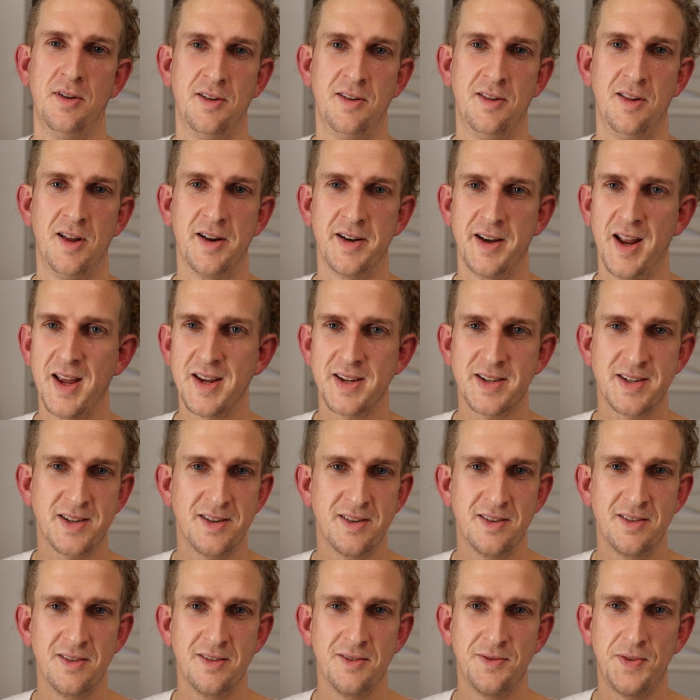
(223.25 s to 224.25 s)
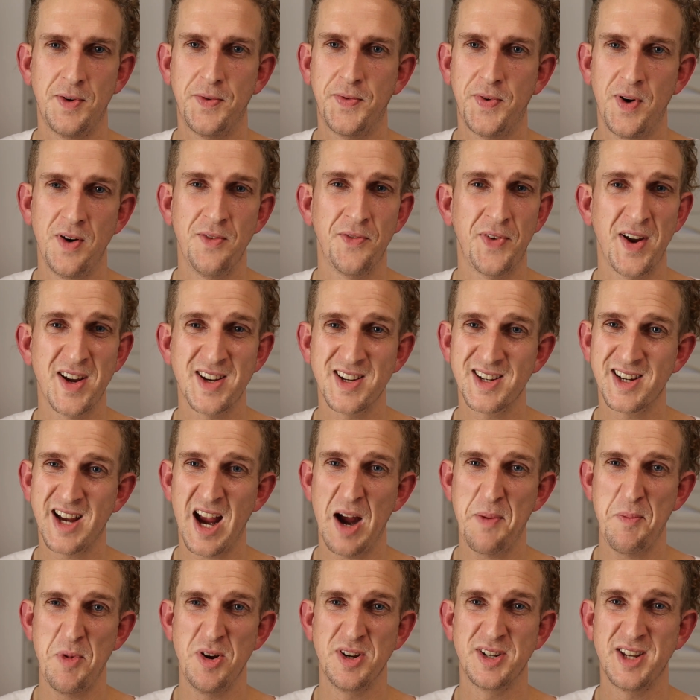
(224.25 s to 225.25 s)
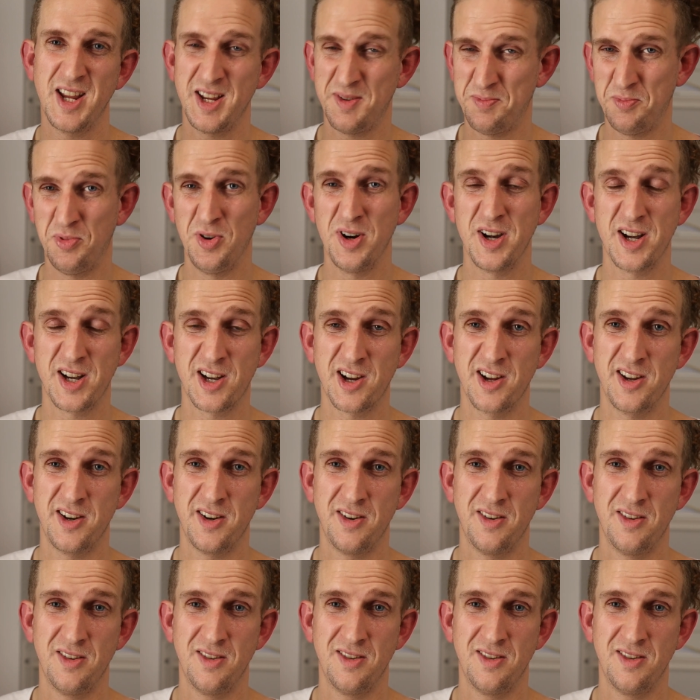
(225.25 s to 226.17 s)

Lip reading: Like that's, for front-facing cameras, that's pretty good.